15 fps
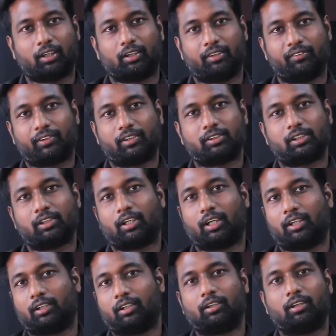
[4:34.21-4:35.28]
difference in
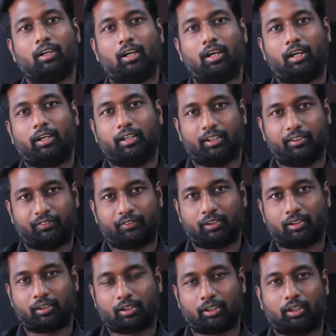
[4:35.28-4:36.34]
color in a
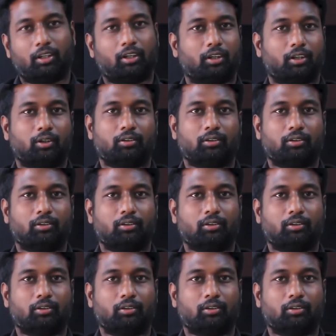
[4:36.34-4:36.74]
different uh,